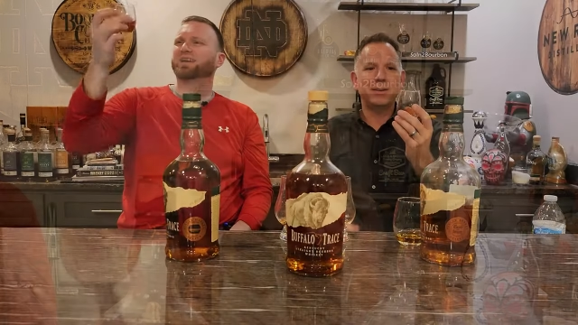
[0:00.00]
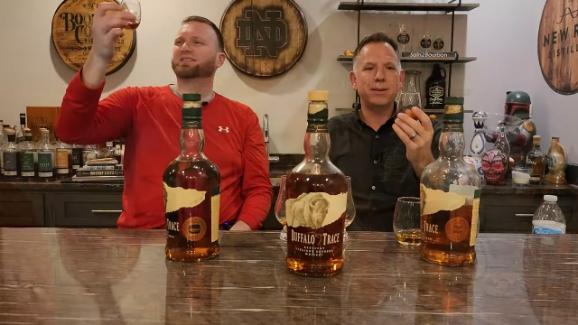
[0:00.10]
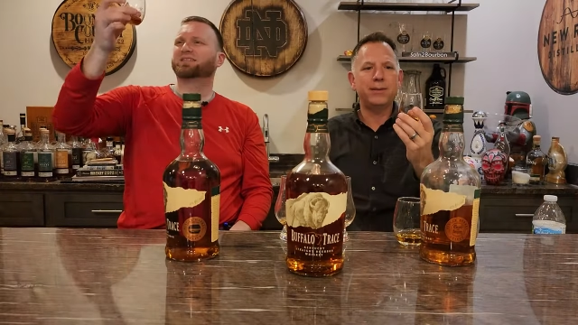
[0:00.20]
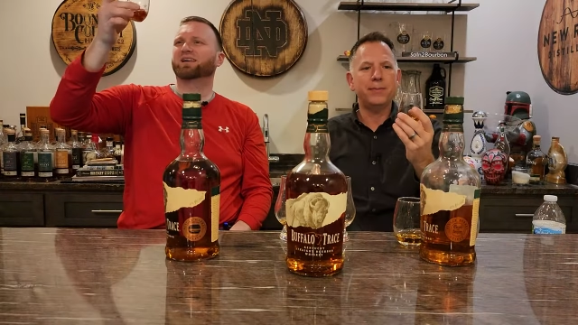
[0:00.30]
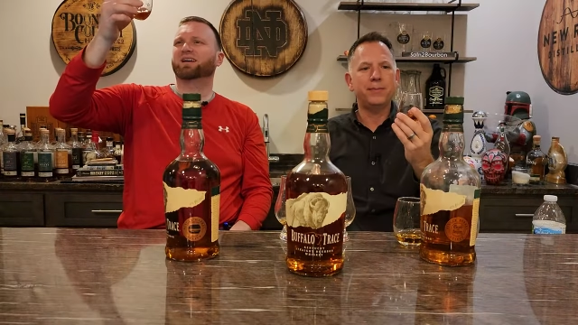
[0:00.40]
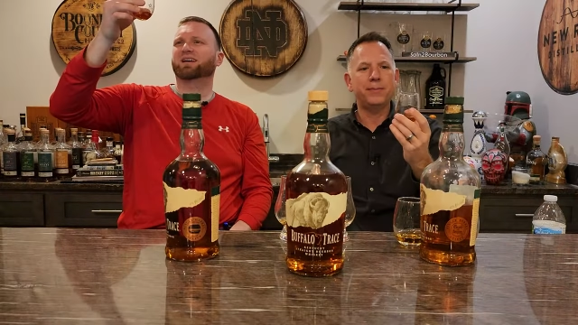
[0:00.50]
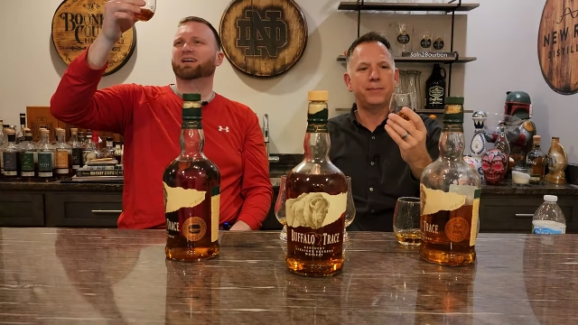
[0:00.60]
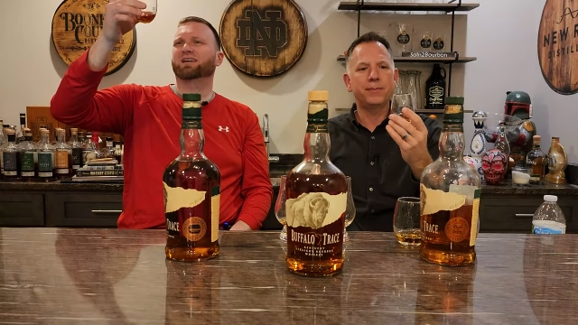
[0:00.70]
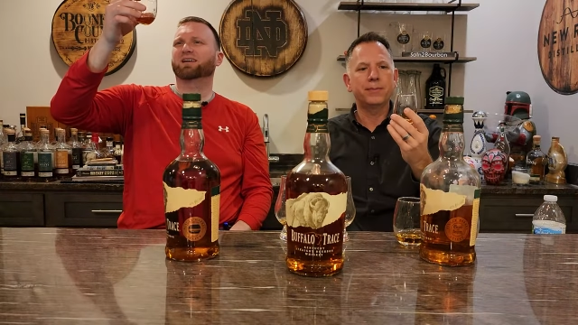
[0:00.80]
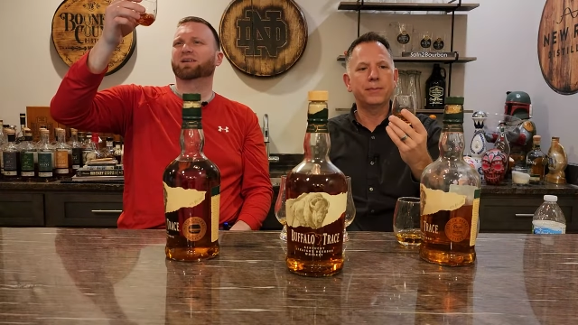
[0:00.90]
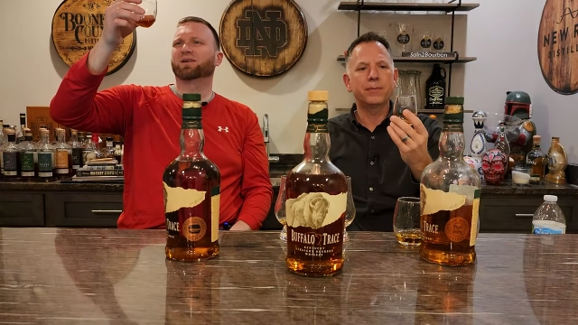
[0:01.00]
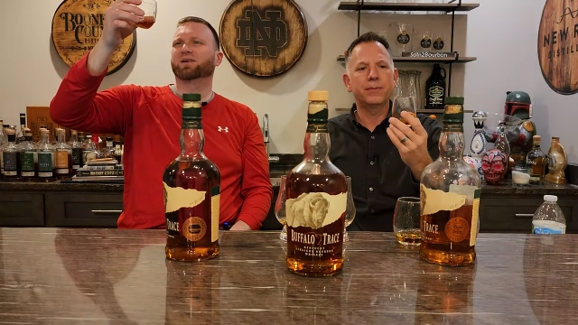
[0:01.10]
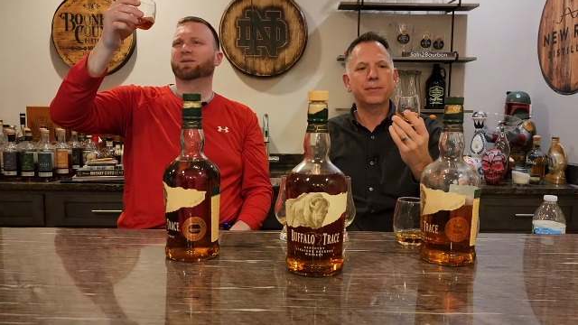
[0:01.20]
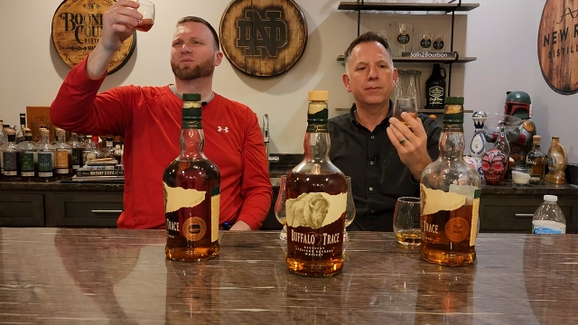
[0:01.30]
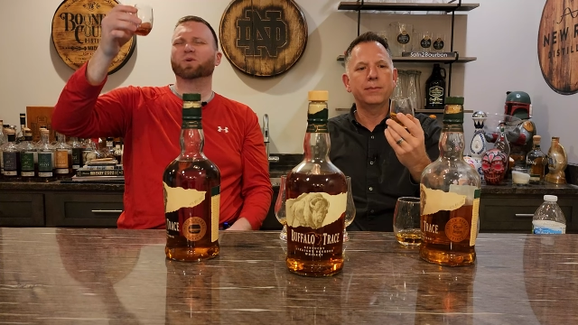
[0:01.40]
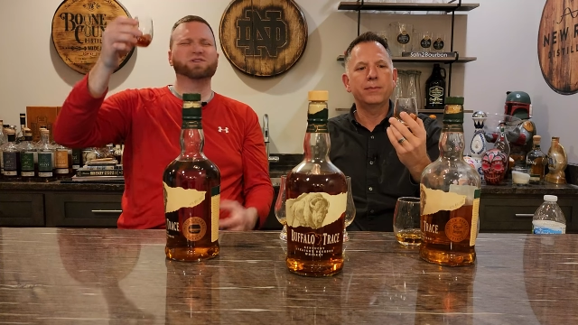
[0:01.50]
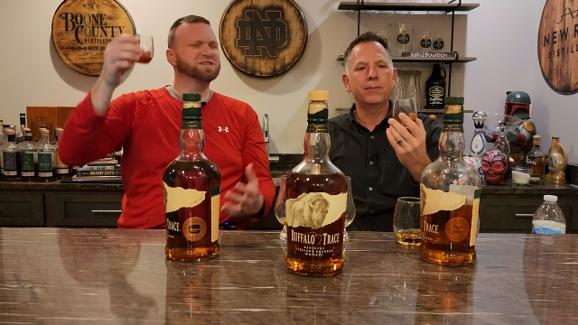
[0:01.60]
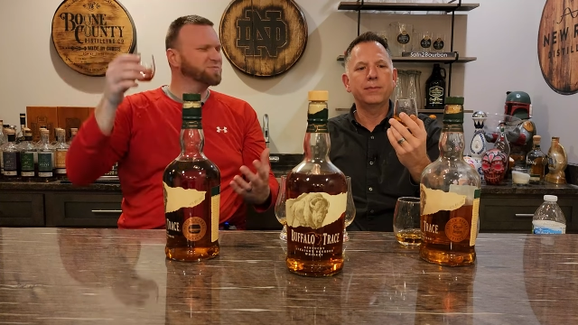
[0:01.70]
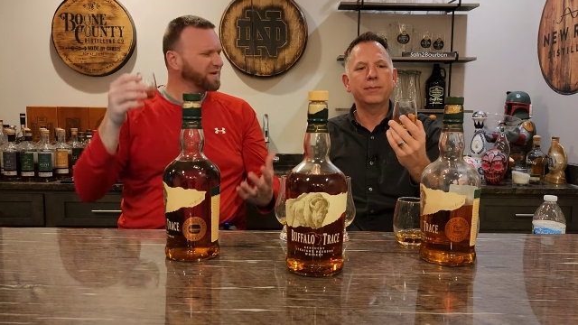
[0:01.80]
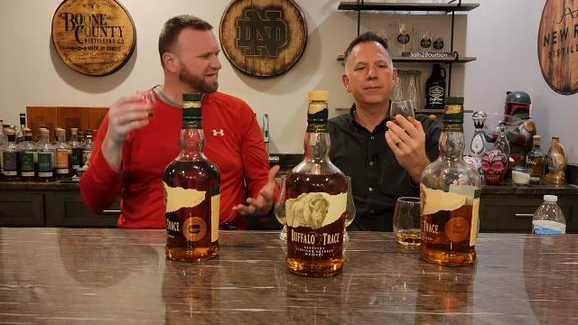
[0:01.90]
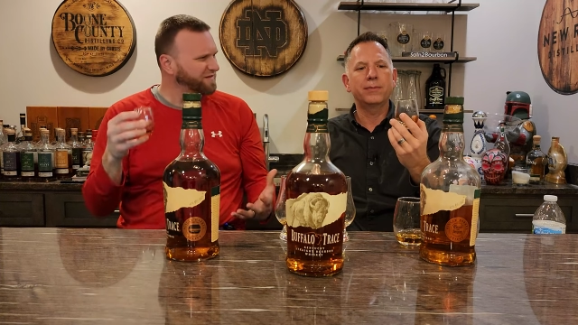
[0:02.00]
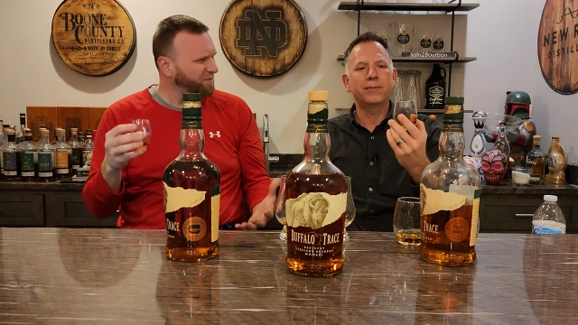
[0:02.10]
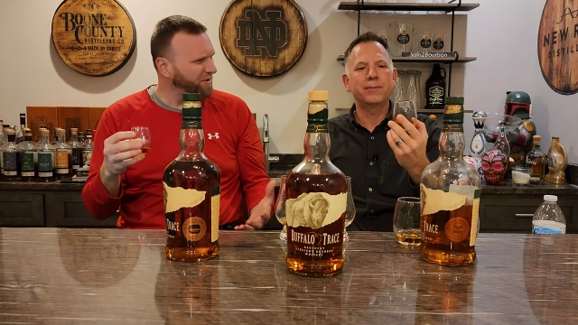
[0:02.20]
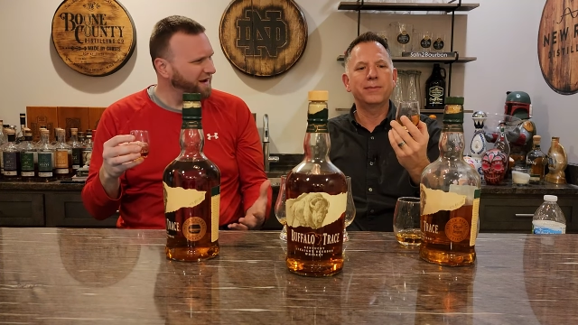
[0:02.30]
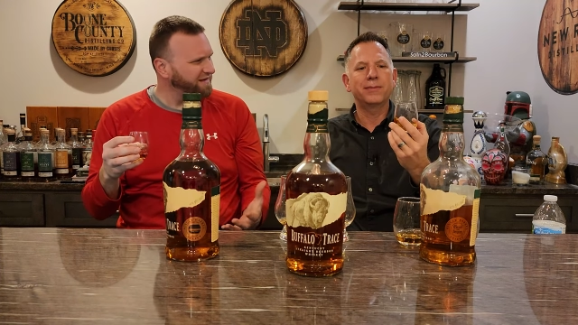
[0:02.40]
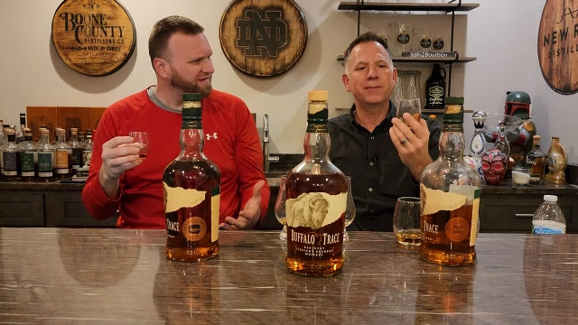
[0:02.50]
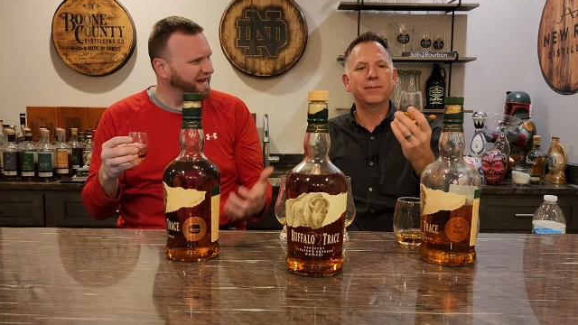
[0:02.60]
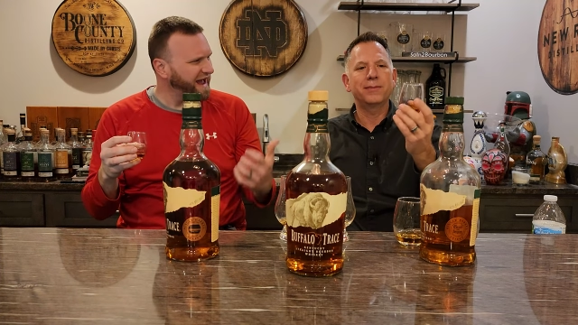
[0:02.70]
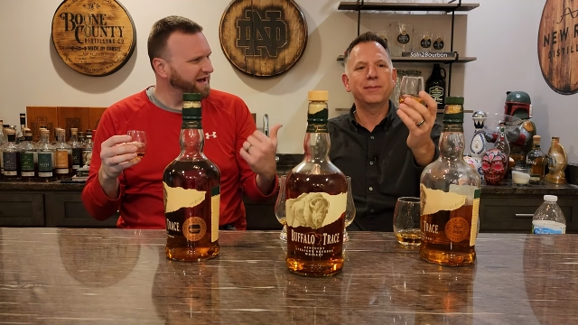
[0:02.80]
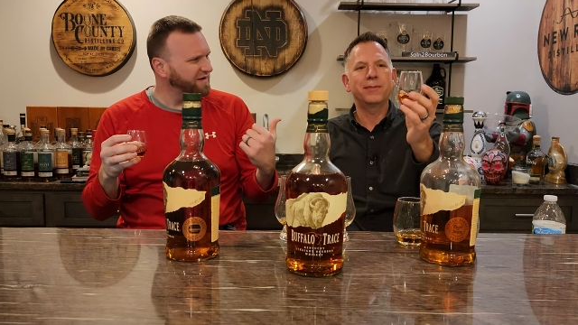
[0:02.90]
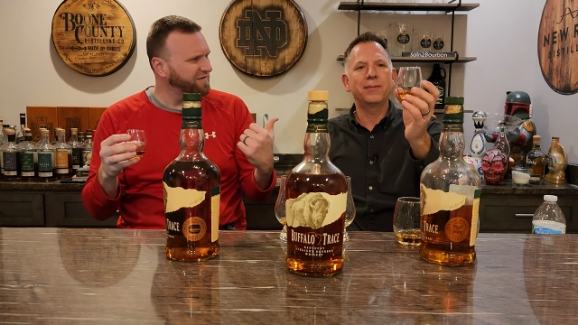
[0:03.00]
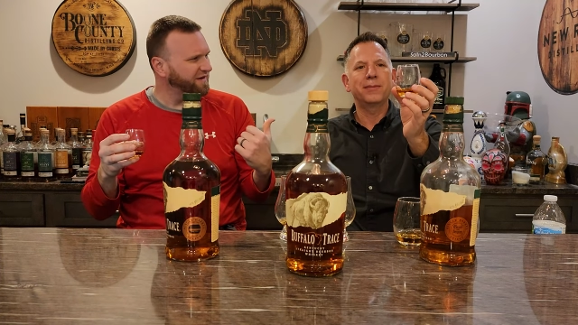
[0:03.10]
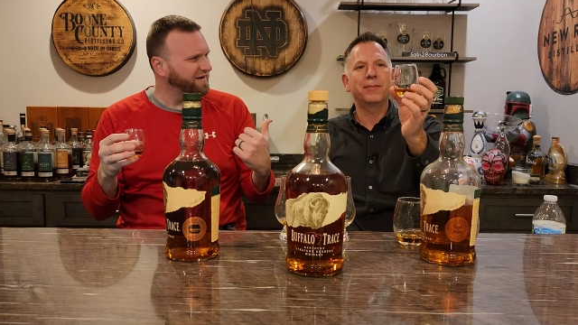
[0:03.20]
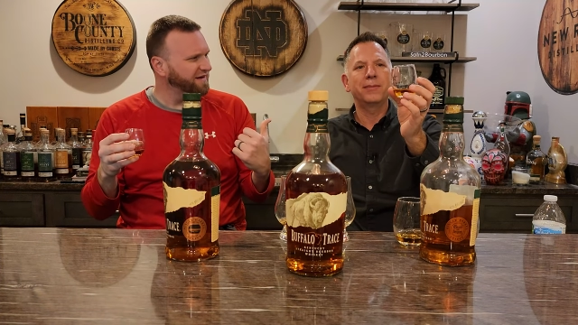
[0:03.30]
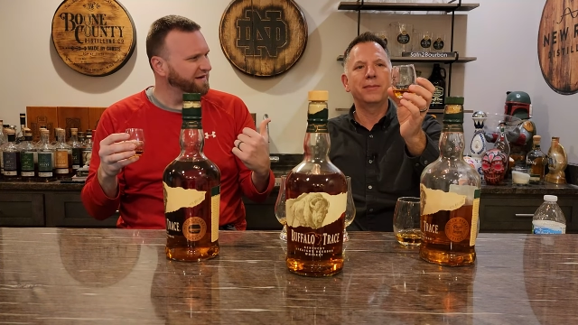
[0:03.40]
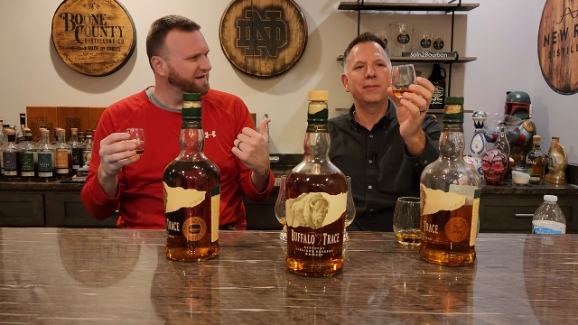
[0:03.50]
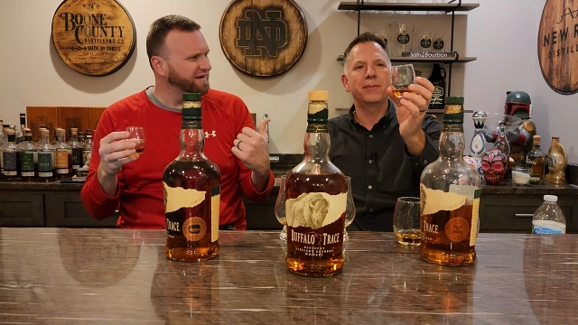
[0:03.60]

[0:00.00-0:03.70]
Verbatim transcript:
Speaker 1: It's uh which is really surprising out of a